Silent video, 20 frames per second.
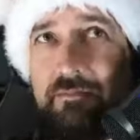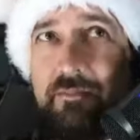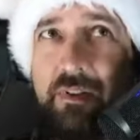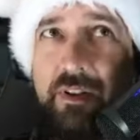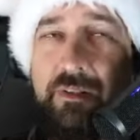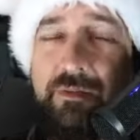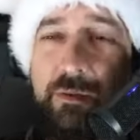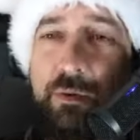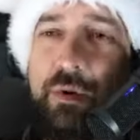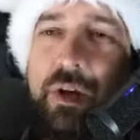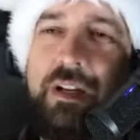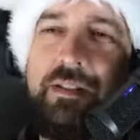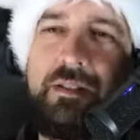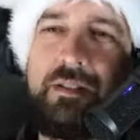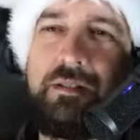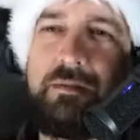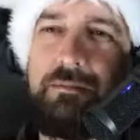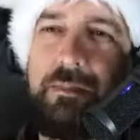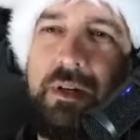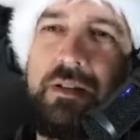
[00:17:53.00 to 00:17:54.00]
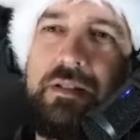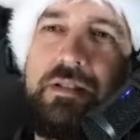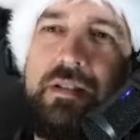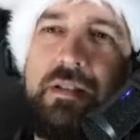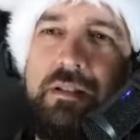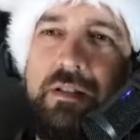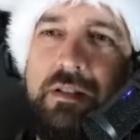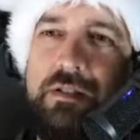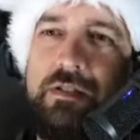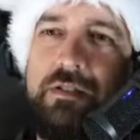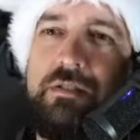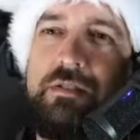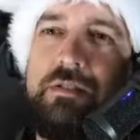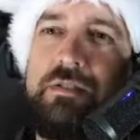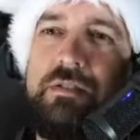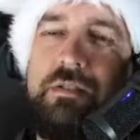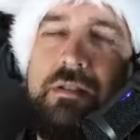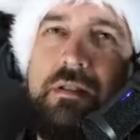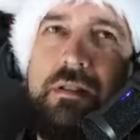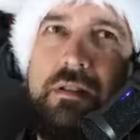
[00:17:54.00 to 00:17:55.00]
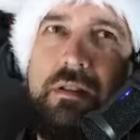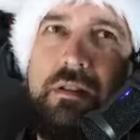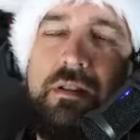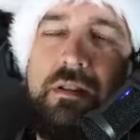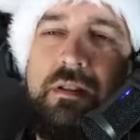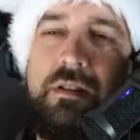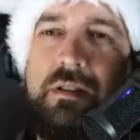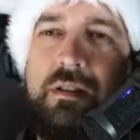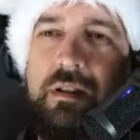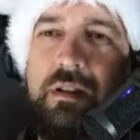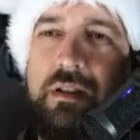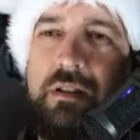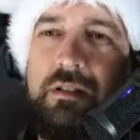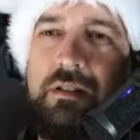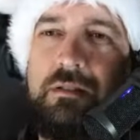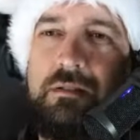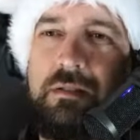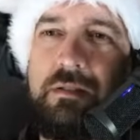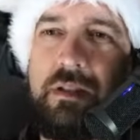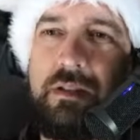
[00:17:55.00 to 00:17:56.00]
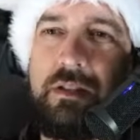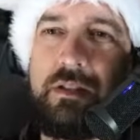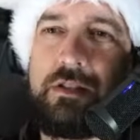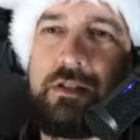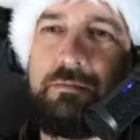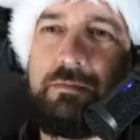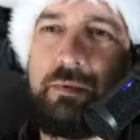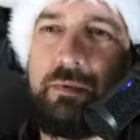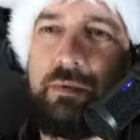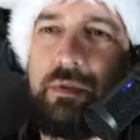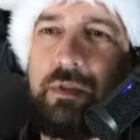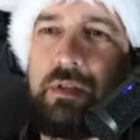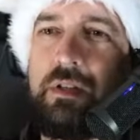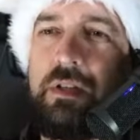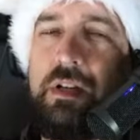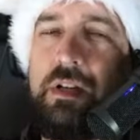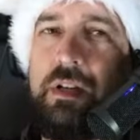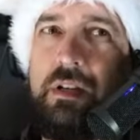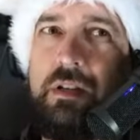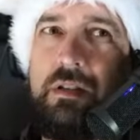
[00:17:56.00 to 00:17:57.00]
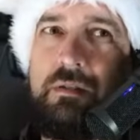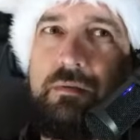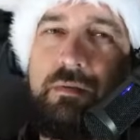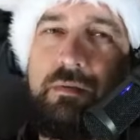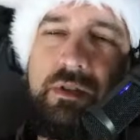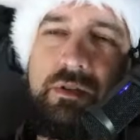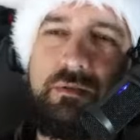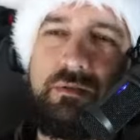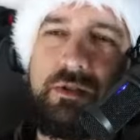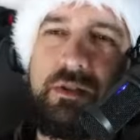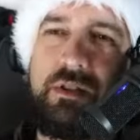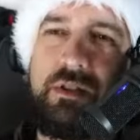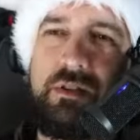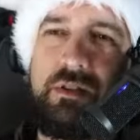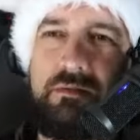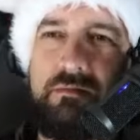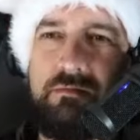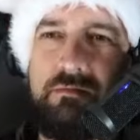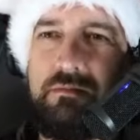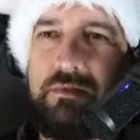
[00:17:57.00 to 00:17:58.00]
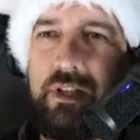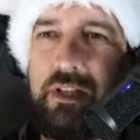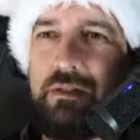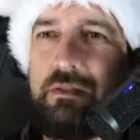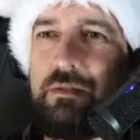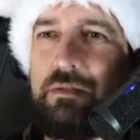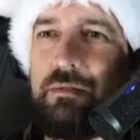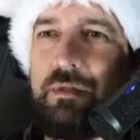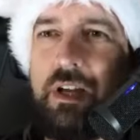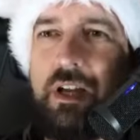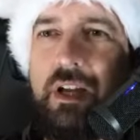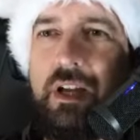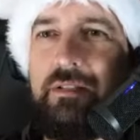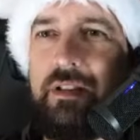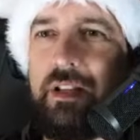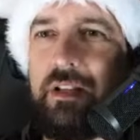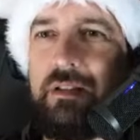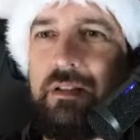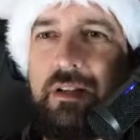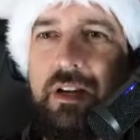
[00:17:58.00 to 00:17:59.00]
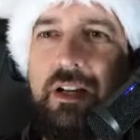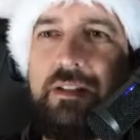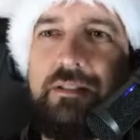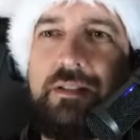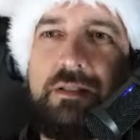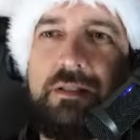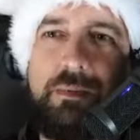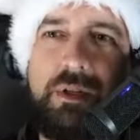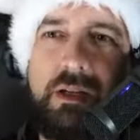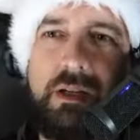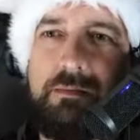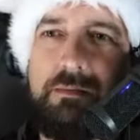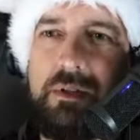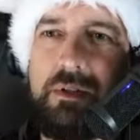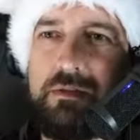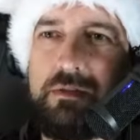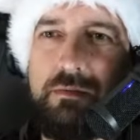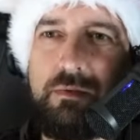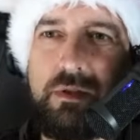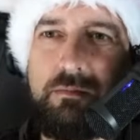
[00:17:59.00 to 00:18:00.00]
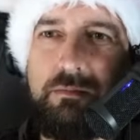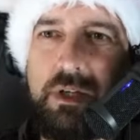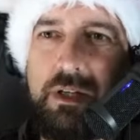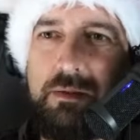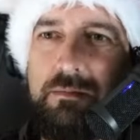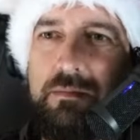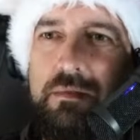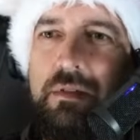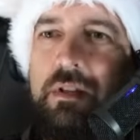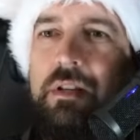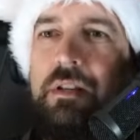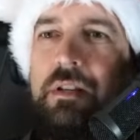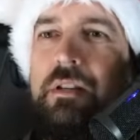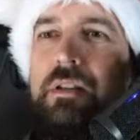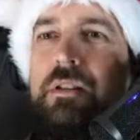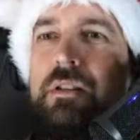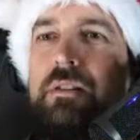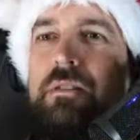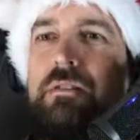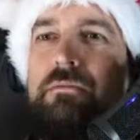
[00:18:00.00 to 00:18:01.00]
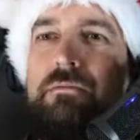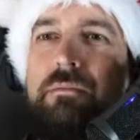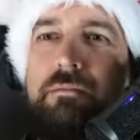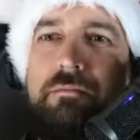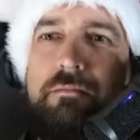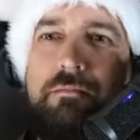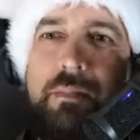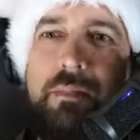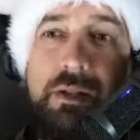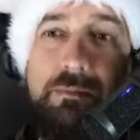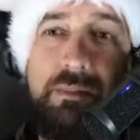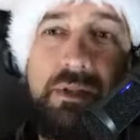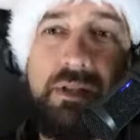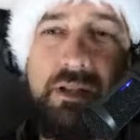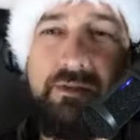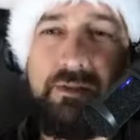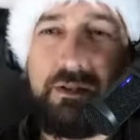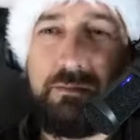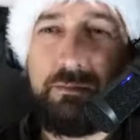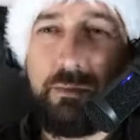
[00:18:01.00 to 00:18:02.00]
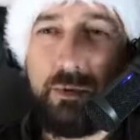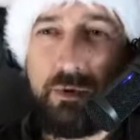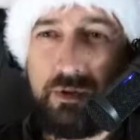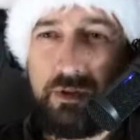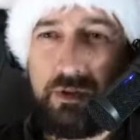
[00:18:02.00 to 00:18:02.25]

few hundred max connections and the connection pooler. We usually tend to have like 100 megabytes for mem, maybe even more